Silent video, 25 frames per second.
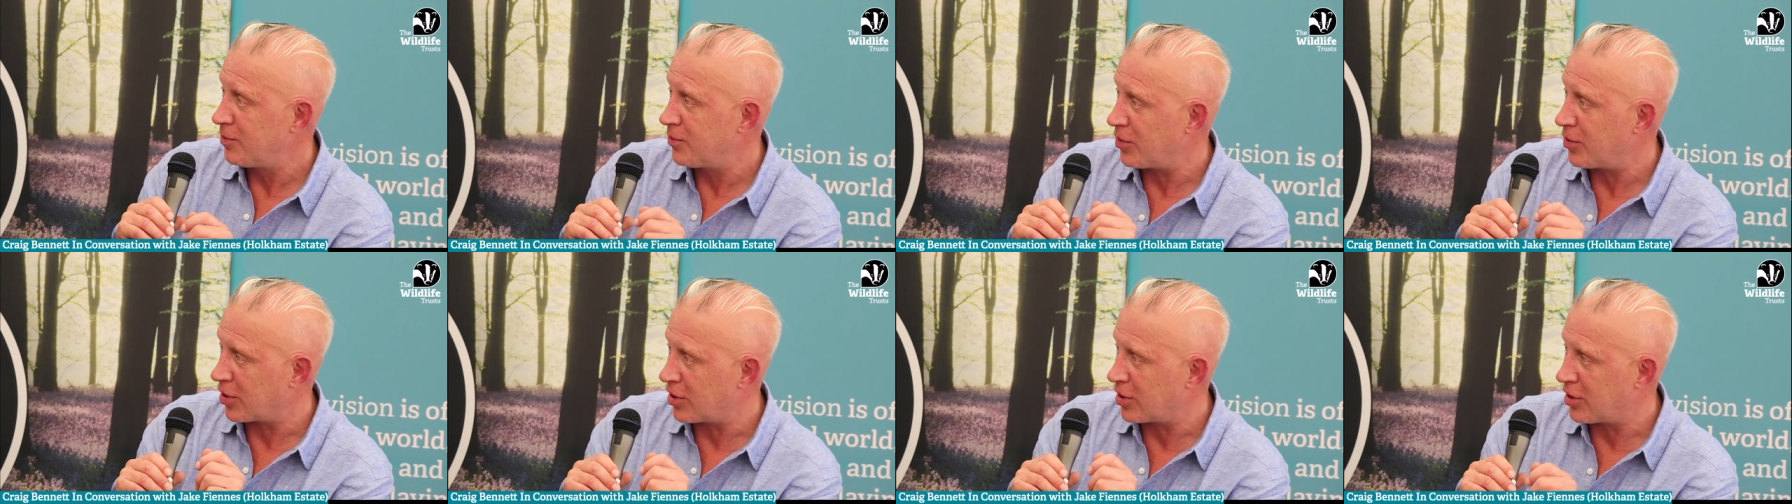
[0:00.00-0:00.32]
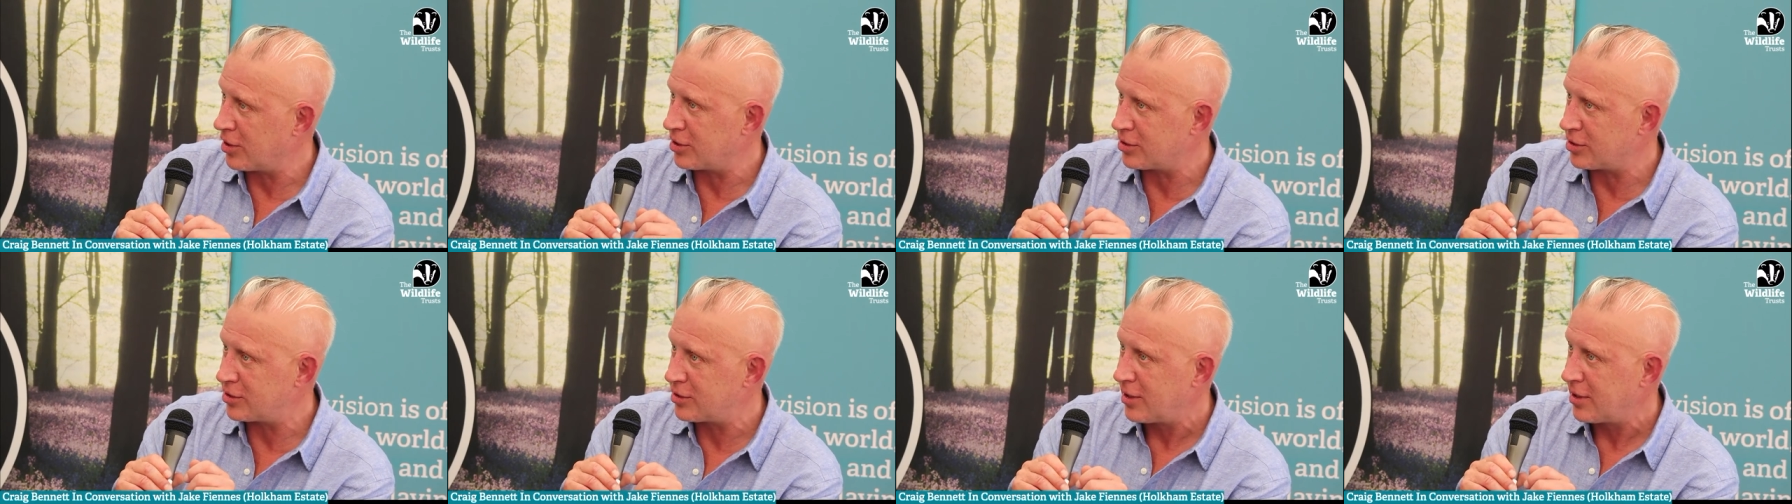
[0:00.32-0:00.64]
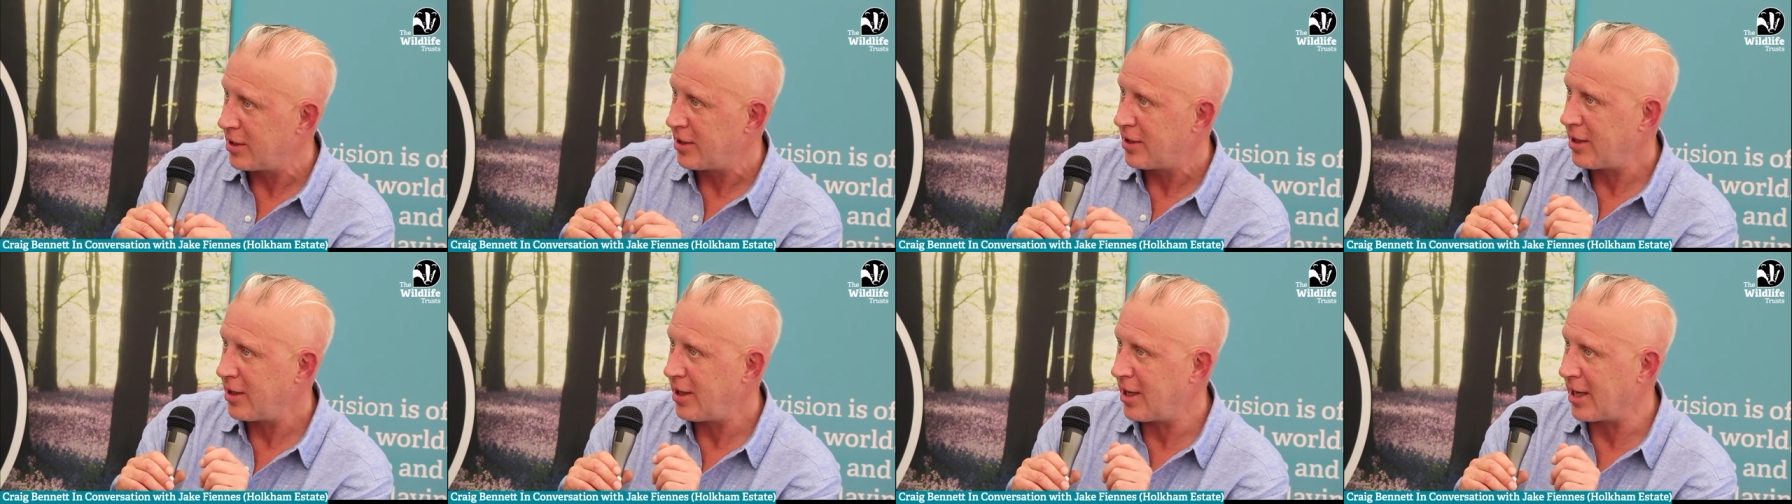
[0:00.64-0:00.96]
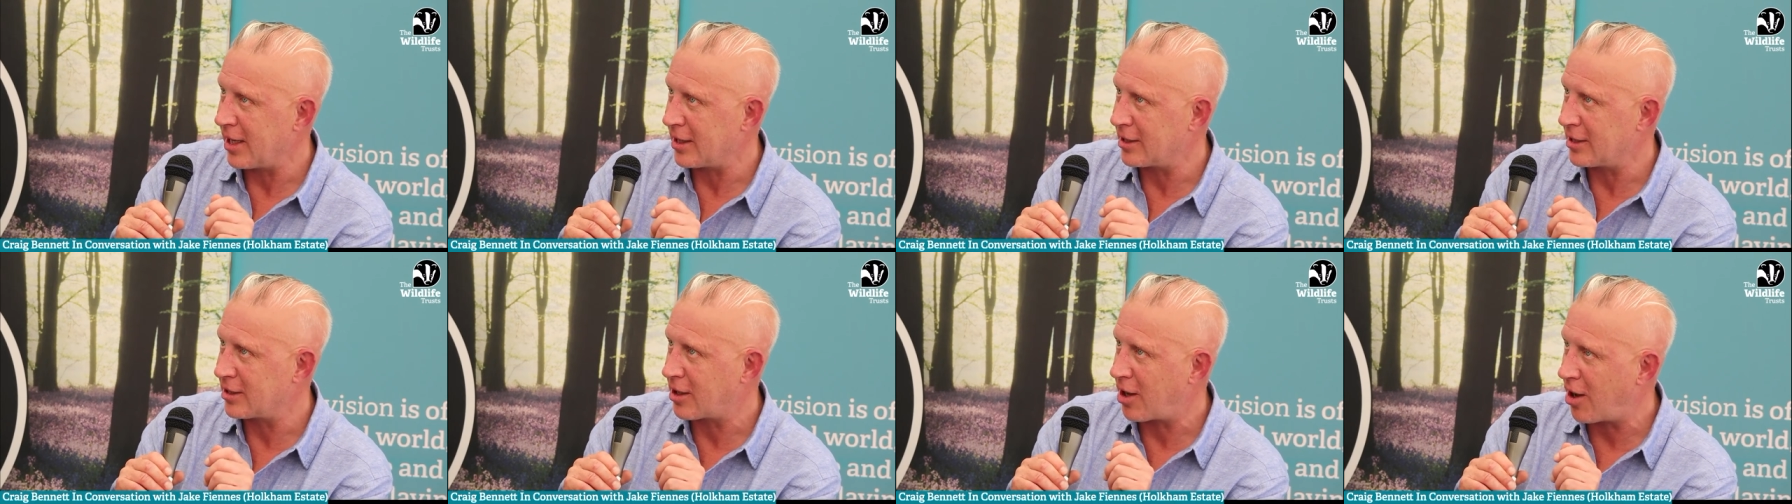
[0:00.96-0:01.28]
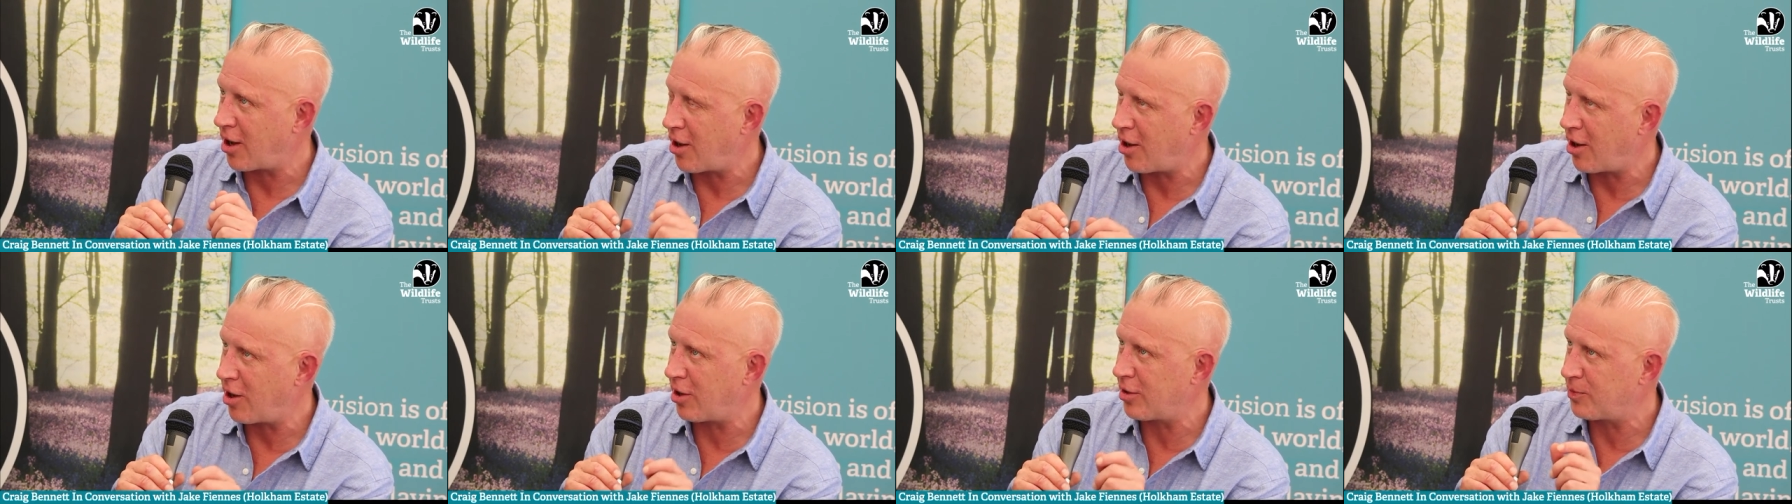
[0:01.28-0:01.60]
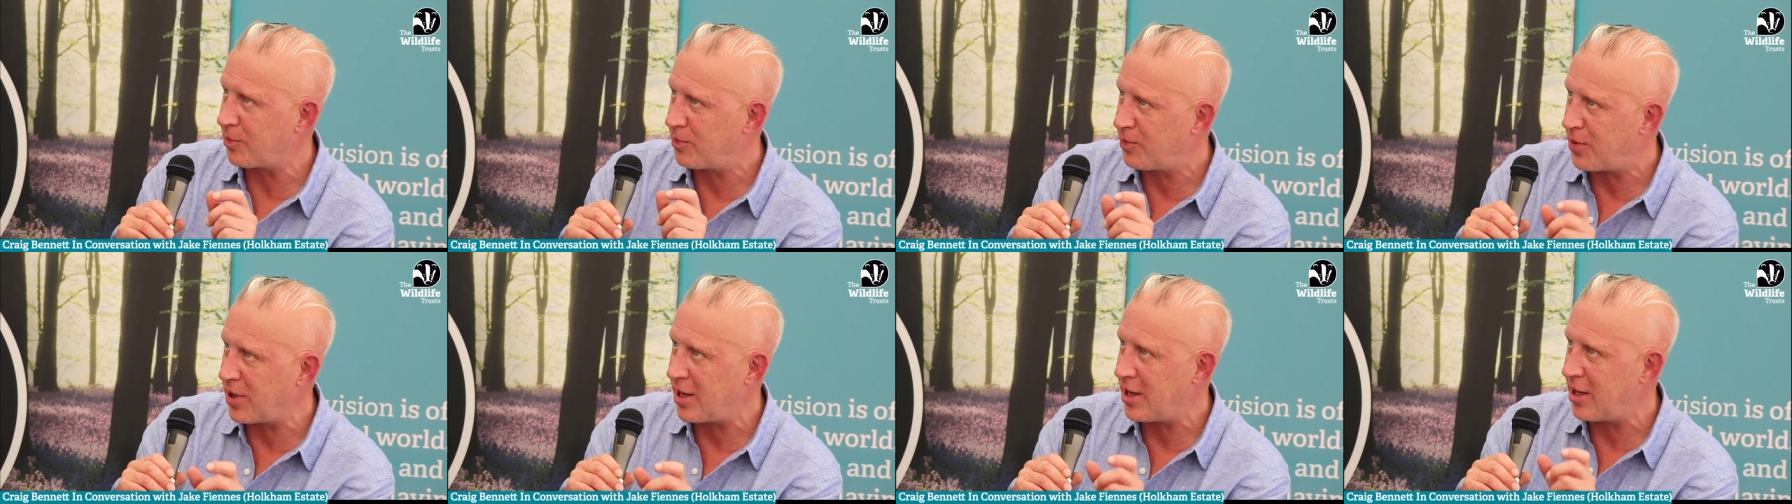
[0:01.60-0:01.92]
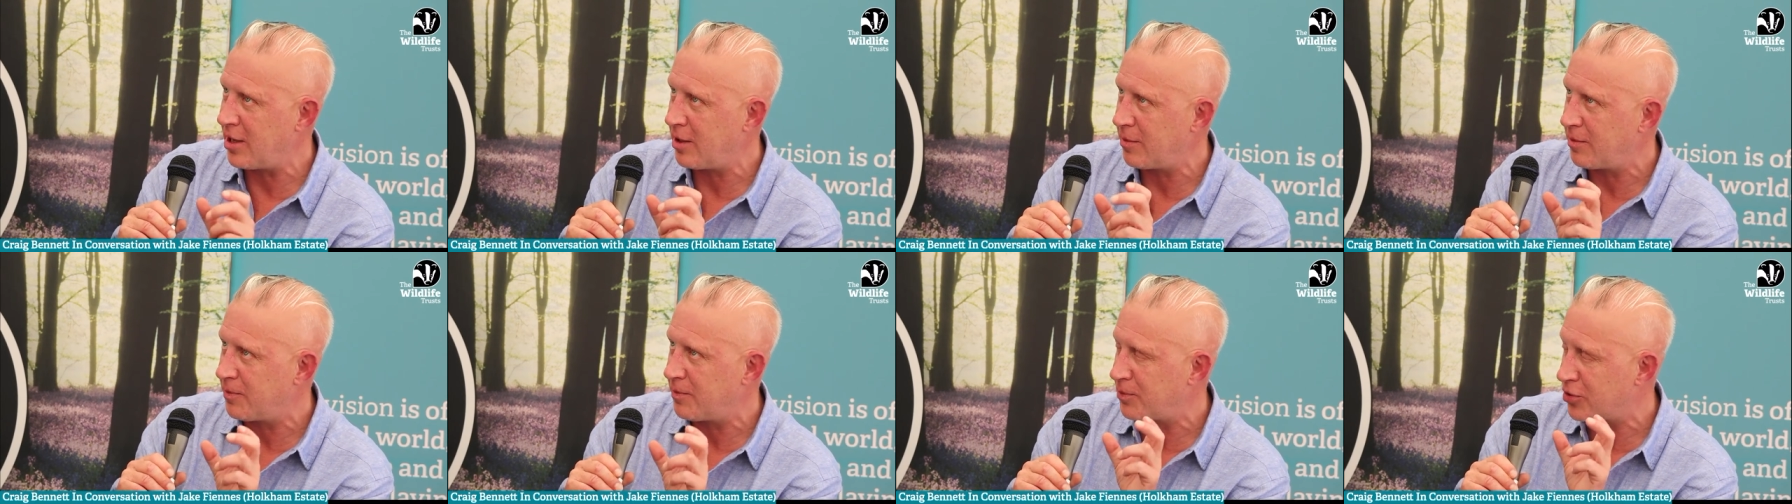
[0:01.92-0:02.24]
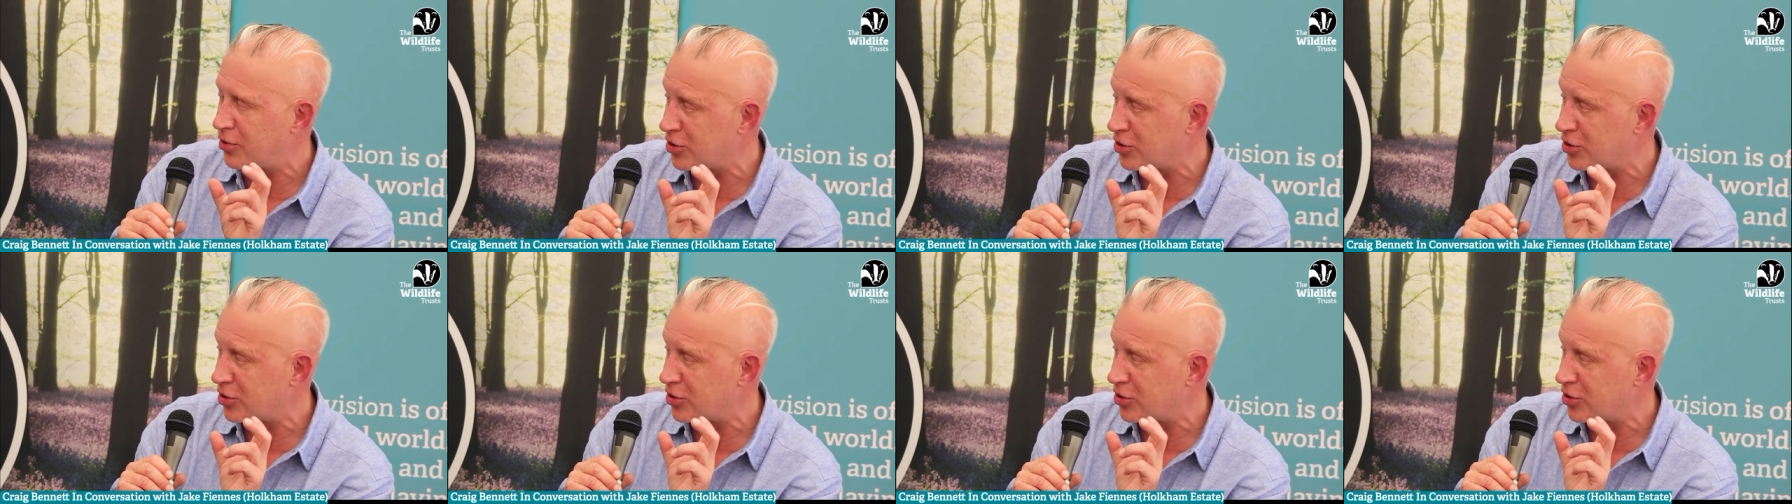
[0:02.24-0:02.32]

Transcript: because it can't be